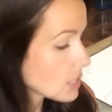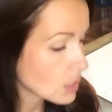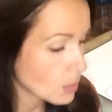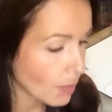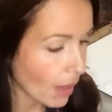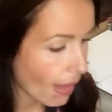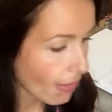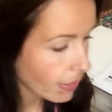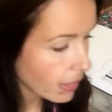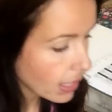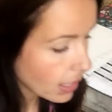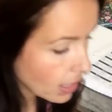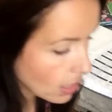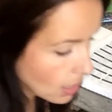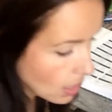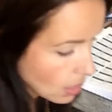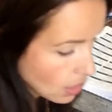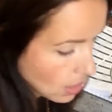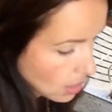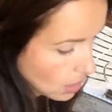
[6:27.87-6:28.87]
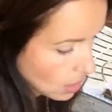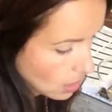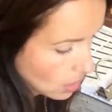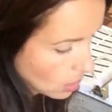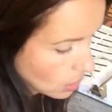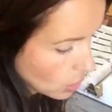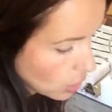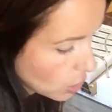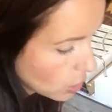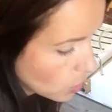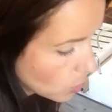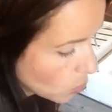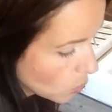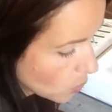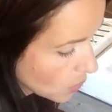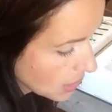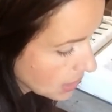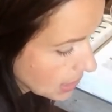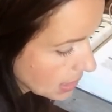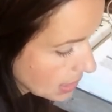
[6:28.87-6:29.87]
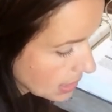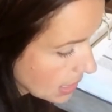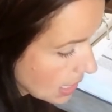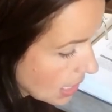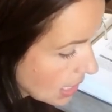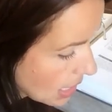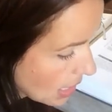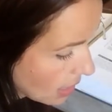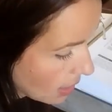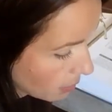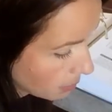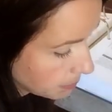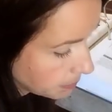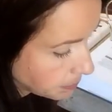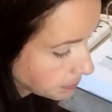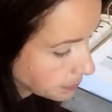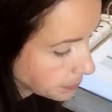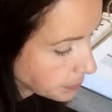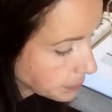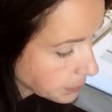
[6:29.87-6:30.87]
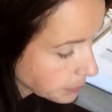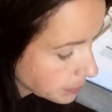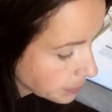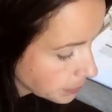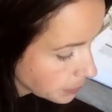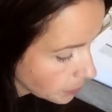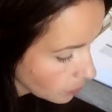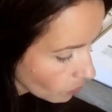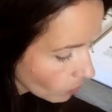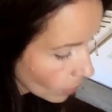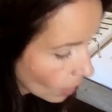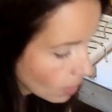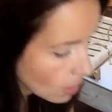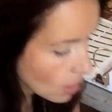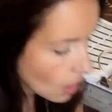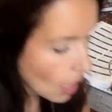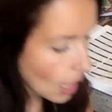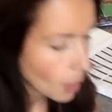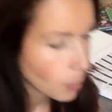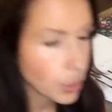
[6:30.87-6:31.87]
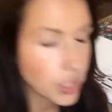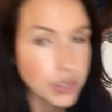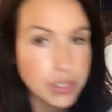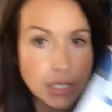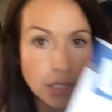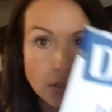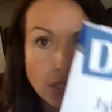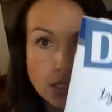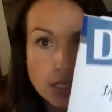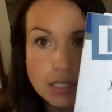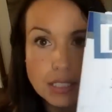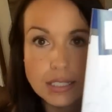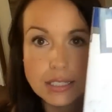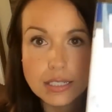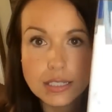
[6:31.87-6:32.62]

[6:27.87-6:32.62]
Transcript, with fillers: Spelling You See. And we're using the